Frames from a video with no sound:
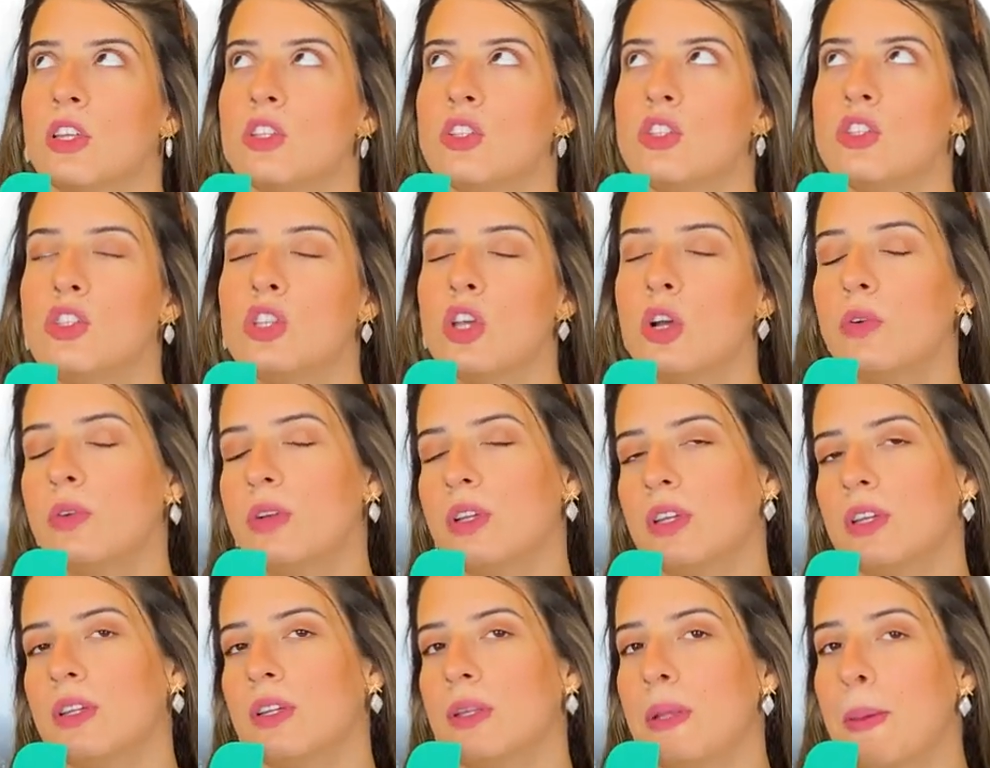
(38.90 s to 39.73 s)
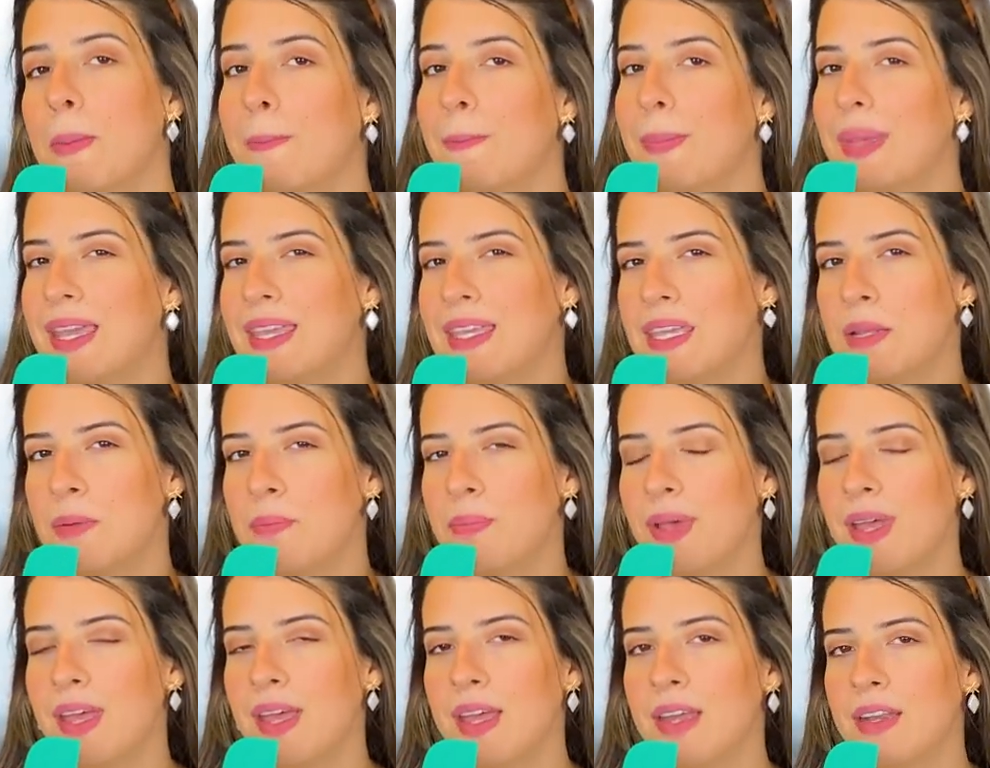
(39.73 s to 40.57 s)
donut baking
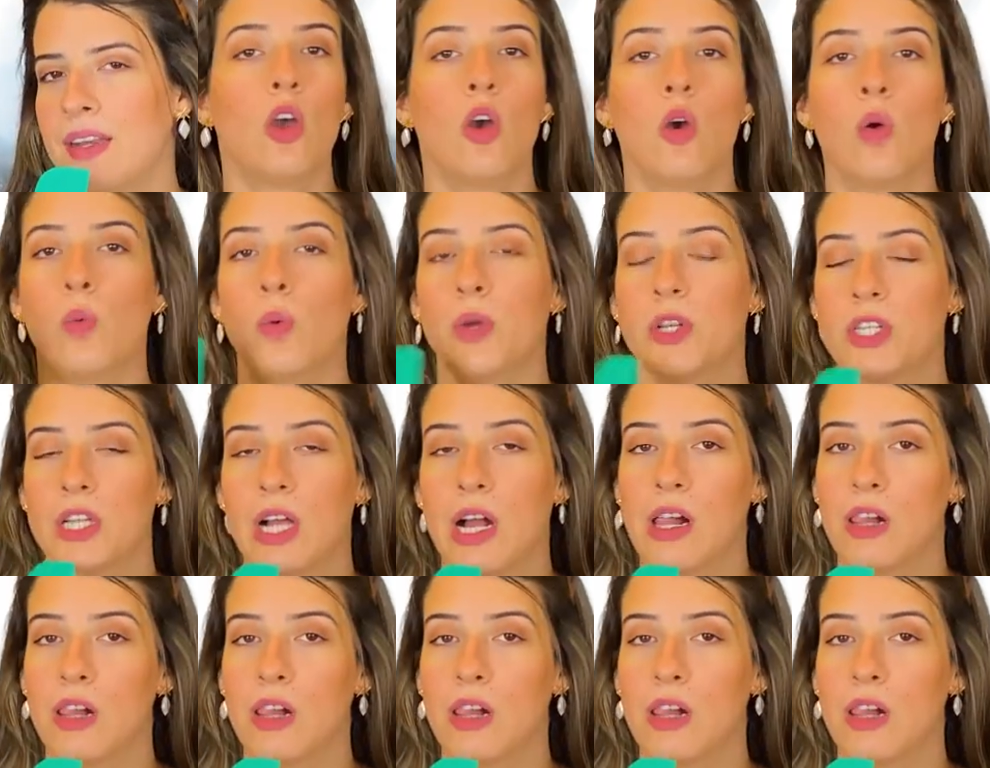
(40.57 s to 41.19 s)
pan, which